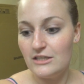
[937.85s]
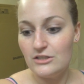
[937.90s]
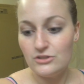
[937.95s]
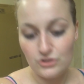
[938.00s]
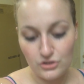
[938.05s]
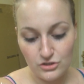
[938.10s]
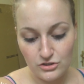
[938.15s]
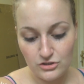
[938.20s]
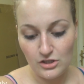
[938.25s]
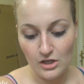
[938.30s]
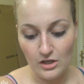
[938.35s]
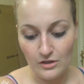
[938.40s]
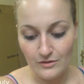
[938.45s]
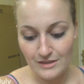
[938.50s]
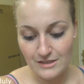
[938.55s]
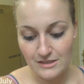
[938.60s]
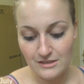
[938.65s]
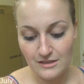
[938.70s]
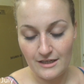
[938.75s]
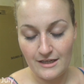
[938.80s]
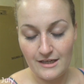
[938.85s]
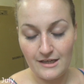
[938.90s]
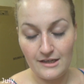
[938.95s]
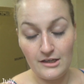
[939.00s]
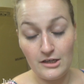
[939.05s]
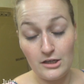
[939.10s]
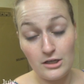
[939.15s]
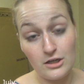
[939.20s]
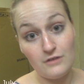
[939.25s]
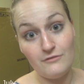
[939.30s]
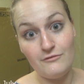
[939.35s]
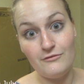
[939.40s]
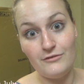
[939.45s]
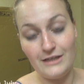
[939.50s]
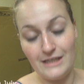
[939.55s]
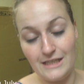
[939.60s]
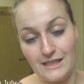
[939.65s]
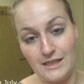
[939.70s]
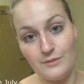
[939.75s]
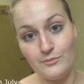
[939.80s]
just so it's like at a
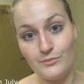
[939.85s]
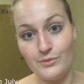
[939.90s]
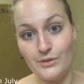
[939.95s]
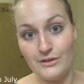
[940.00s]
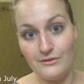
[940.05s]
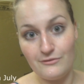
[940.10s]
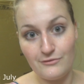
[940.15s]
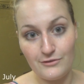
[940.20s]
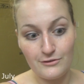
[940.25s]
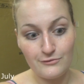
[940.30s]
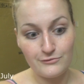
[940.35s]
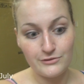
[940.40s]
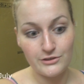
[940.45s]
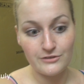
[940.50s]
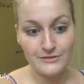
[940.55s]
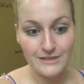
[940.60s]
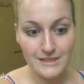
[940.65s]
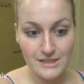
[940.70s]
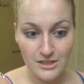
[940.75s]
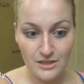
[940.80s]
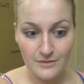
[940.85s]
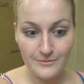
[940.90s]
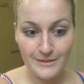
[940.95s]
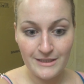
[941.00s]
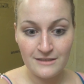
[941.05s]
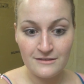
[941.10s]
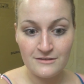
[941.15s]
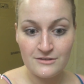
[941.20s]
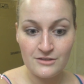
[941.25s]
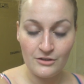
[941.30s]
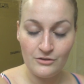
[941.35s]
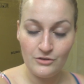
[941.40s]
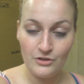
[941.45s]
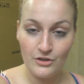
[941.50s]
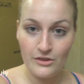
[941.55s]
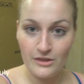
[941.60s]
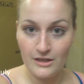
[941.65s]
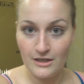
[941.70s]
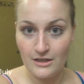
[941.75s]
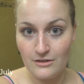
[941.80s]
convenient point for the flooring to come in, so
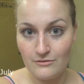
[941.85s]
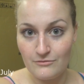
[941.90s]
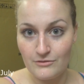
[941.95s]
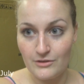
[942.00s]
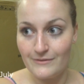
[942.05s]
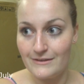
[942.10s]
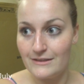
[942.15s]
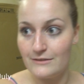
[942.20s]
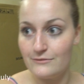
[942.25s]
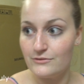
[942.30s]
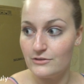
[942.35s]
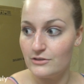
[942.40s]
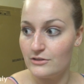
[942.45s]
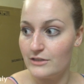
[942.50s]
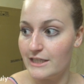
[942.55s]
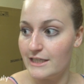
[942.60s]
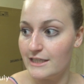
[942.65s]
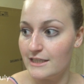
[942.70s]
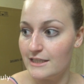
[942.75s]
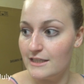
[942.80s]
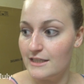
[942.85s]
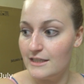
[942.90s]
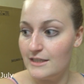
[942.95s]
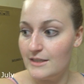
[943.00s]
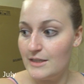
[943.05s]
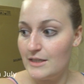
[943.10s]
nothing can ruin the flooring.